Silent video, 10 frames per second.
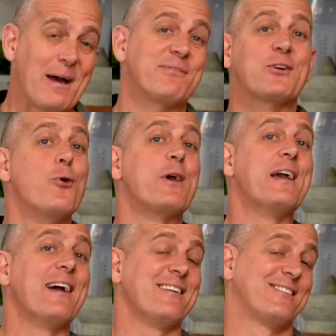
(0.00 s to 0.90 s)
it comes to
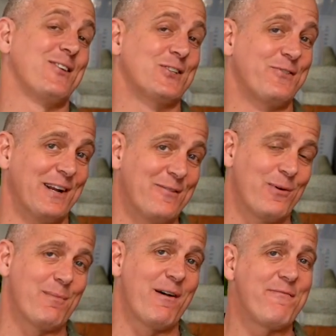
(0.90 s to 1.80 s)
cooking a Scotch fillet,
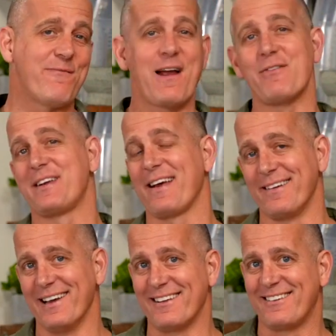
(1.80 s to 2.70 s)
one of my favourite
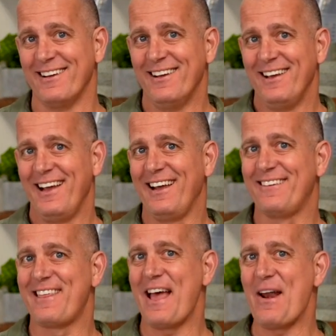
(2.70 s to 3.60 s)
techniques
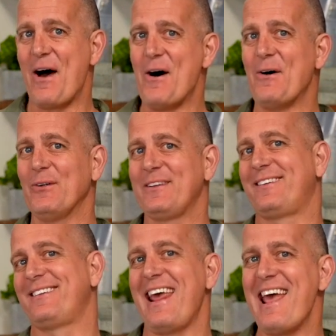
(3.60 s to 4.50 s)
is that old
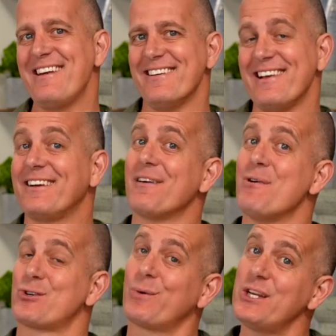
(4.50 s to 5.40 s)
standard in
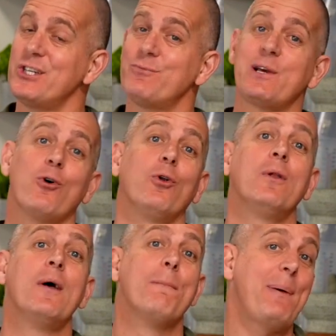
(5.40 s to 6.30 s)
commercial kitchens we call
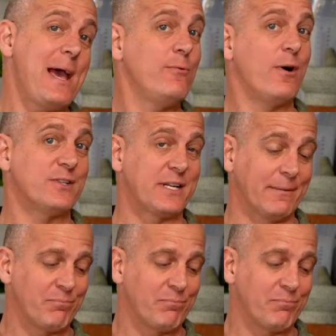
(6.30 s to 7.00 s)
pan roasting.